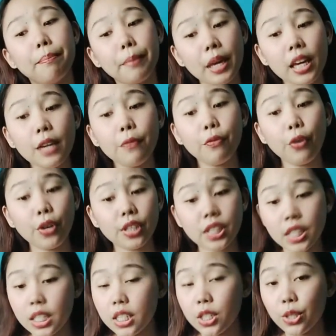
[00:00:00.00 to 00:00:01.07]
On
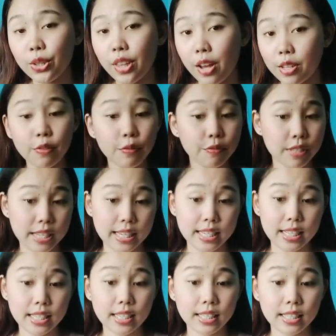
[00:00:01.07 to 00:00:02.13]
September 8,
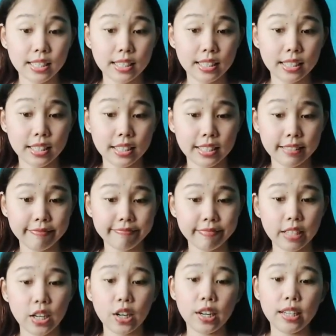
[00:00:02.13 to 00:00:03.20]
2015,
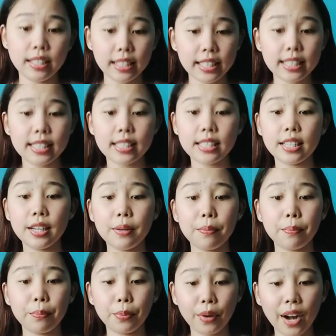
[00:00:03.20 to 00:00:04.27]
the official
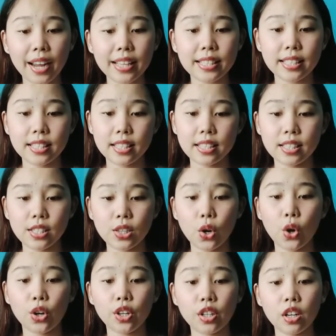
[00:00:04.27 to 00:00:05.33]
Raspberry Pi
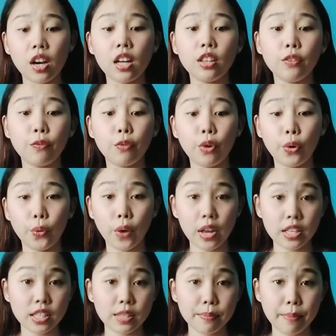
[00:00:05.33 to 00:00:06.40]
display is
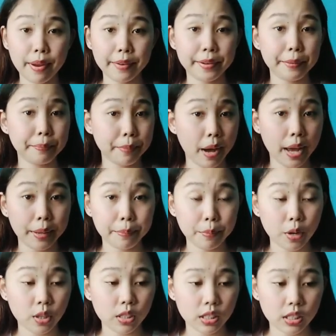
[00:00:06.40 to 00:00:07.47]
launched.
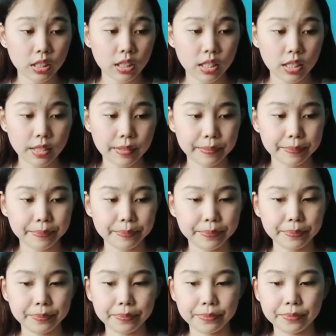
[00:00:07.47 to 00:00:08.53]
And on
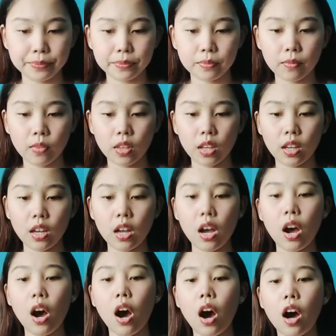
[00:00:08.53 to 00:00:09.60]
September
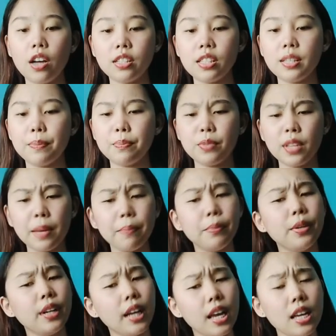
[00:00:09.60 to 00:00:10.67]
29,
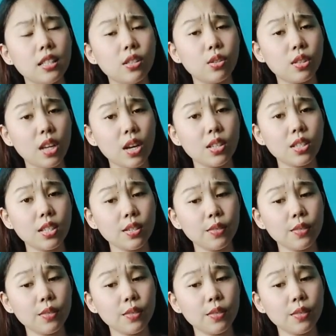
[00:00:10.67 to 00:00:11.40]
2015,